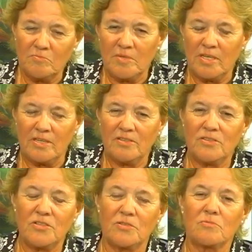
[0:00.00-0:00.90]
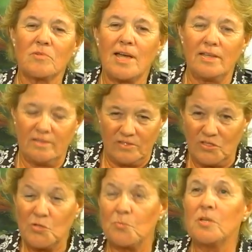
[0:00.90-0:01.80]
me to write
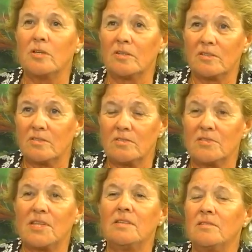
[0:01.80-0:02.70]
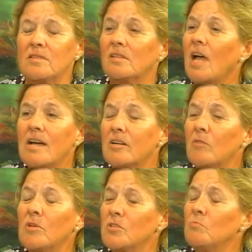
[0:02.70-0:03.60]
this book, Satan's a Liar, I
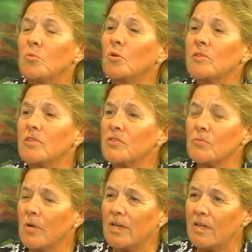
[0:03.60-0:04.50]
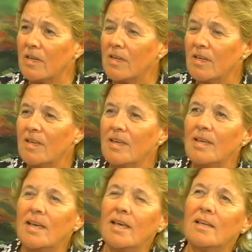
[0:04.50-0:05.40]
Wasn't Born This Way.
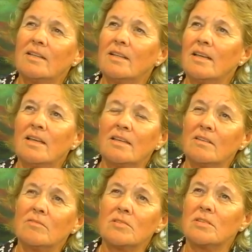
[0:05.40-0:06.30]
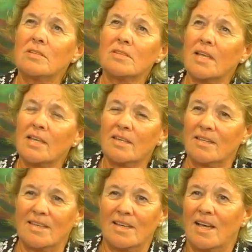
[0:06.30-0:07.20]
And, and it was just like,
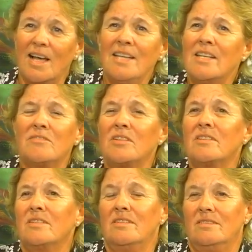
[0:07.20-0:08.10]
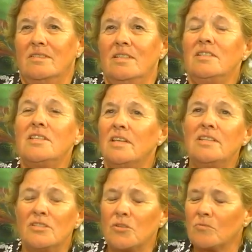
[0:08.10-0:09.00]
I never
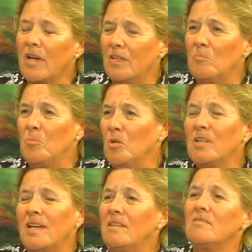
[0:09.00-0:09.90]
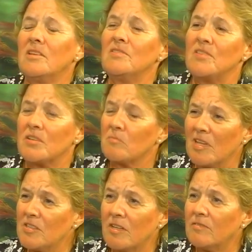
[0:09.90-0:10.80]
intended to write a book. I don't consider
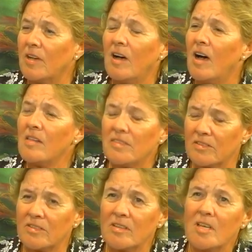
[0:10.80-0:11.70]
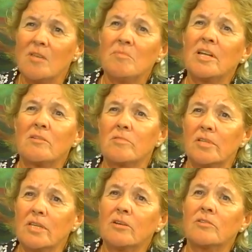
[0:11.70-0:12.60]
myself an author, but I
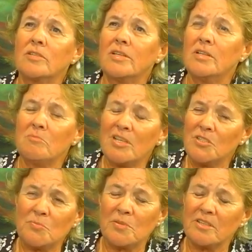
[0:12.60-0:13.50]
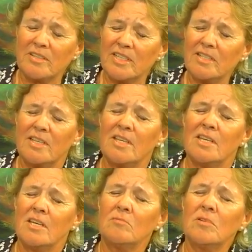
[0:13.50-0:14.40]
really heard it in my spirit.
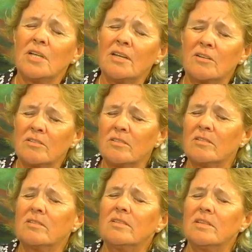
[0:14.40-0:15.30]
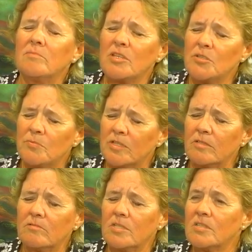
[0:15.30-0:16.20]
And what I heard in my
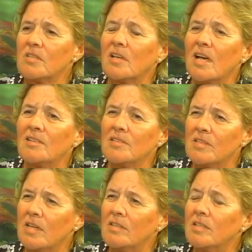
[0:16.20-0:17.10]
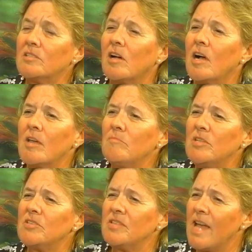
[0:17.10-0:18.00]
spirit was God say, The time
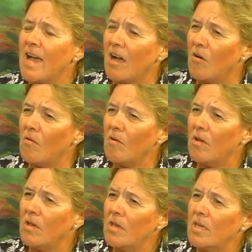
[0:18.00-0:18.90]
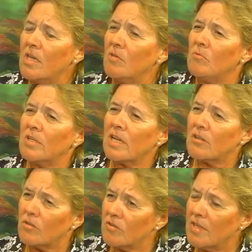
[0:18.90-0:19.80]
is now. And when I
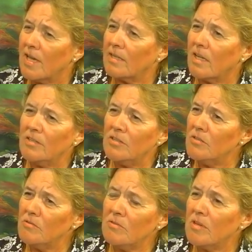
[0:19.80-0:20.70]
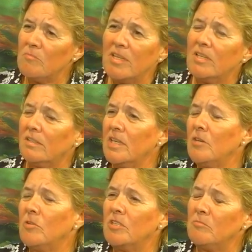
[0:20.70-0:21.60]
heard that, I knew immediately
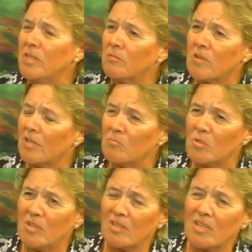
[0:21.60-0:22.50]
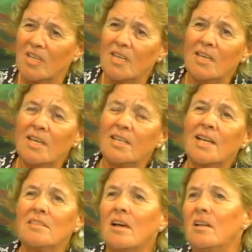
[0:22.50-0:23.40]
He wanted me to write a book. And
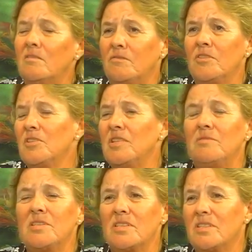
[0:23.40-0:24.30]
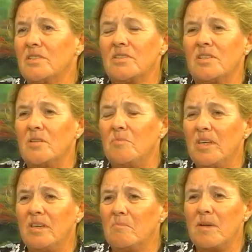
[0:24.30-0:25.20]
I thought at first it was just going to
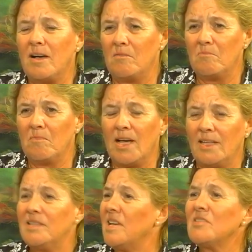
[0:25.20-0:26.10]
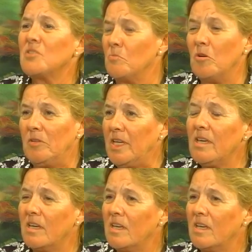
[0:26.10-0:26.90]
be about my testimony.